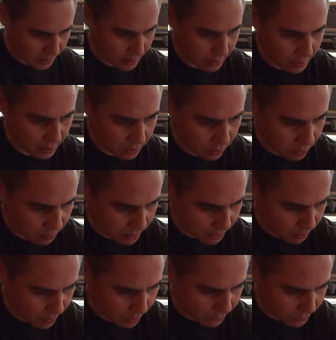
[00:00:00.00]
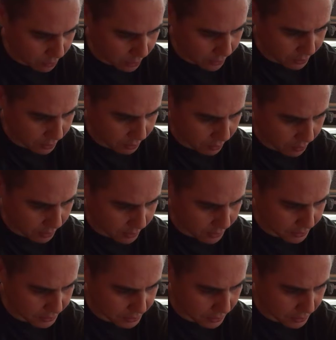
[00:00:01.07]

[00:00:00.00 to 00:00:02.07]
and normally what I try and do is